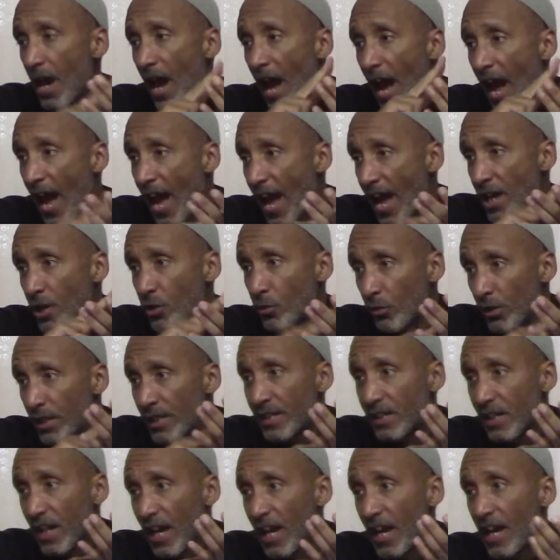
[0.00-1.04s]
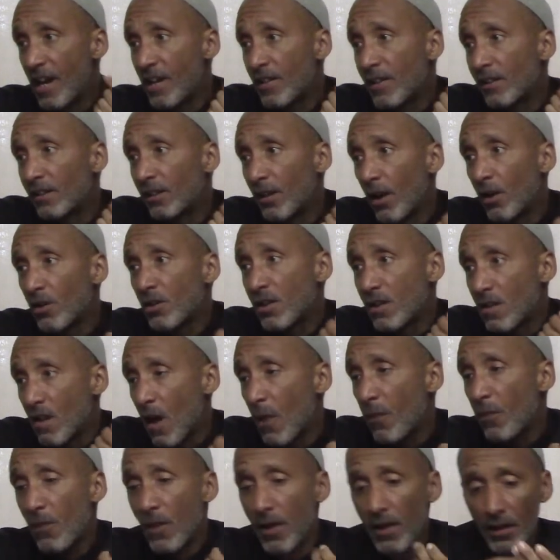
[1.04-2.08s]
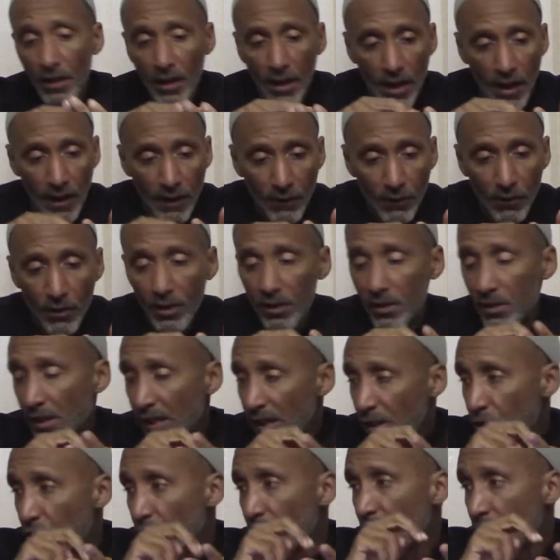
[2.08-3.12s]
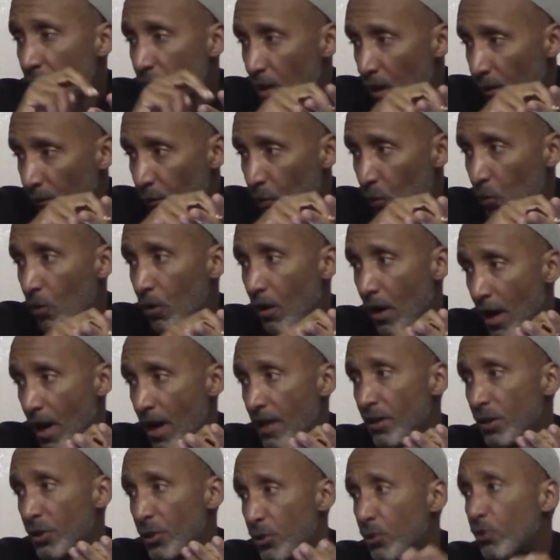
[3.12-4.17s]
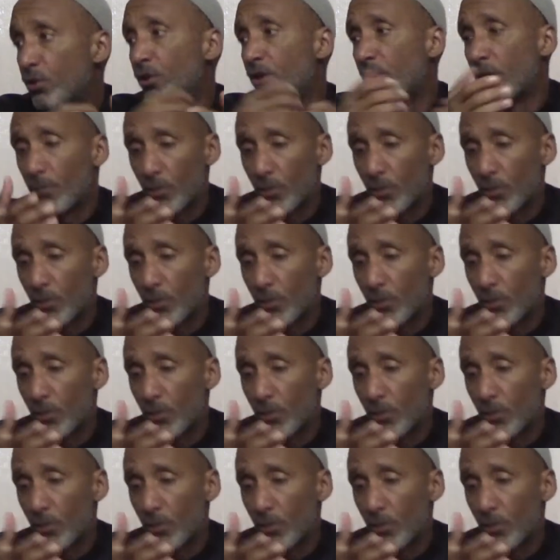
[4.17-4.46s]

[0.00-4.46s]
And we say that there's nothing in the teachings of the Qur'an and Sunnah,